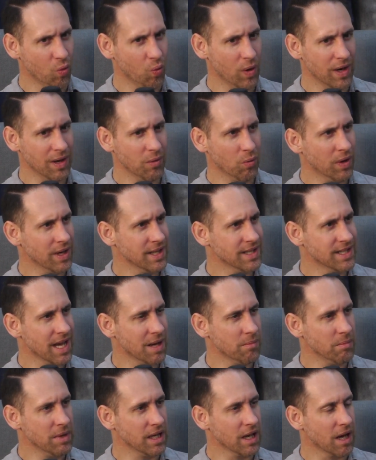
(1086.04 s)
What does
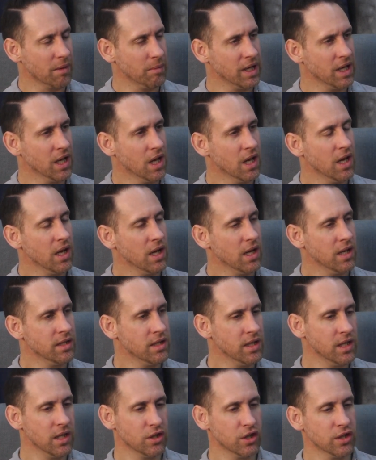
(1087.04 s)
that mean? I mean,
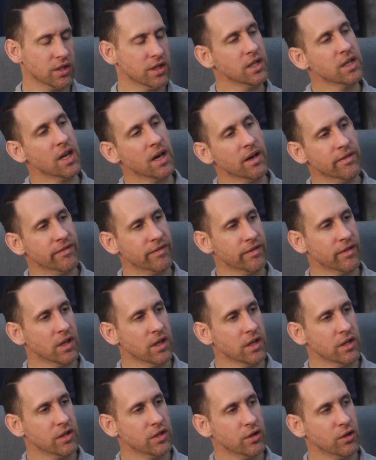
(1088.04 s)
isn't it just enough
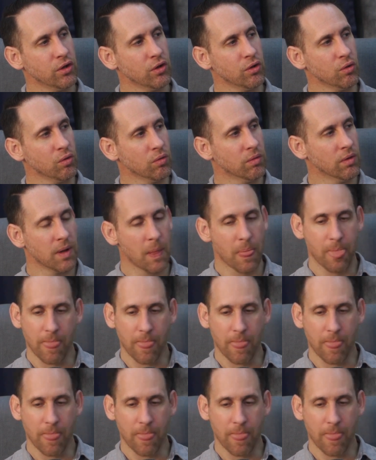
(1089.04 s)
to